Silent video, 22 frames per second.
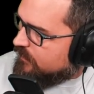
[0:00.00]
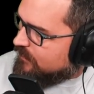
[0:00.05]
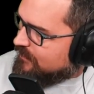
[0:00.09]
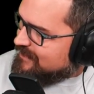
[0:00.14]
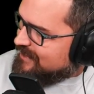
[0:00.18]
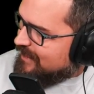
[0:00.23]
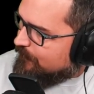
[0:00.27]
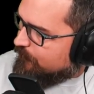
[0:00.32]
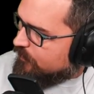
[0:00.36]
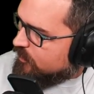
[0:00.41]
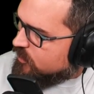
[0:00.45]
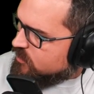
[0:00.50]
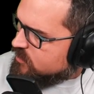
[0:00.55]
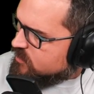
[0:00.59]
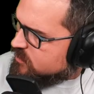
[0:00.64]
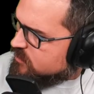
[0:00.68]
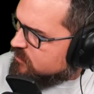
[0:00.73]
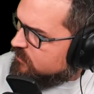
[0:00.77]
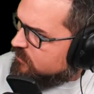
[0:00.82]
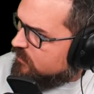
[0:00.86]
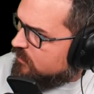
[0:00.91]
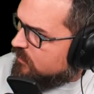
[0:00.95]

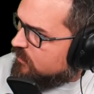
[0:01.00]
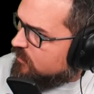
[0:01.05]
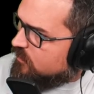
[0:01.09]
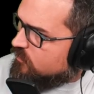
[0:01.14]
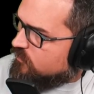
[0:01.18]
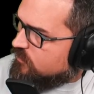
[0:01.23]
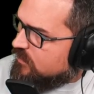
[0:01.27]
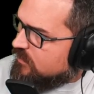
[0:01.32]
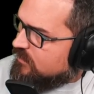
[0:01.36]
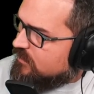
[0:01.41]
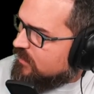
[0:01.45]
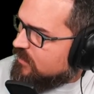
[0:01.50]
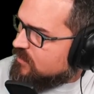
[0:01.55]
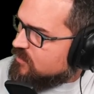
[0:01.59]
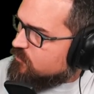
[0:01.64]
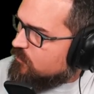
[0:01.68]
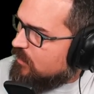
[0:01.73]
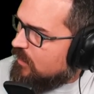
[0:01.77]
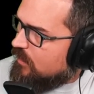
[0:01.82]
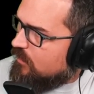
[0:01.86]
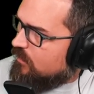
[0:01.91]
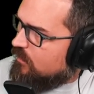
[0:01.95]
Templars who did that as
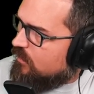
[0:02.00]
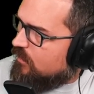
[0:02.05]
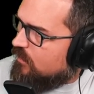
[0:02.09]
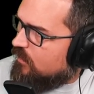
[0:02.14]
well?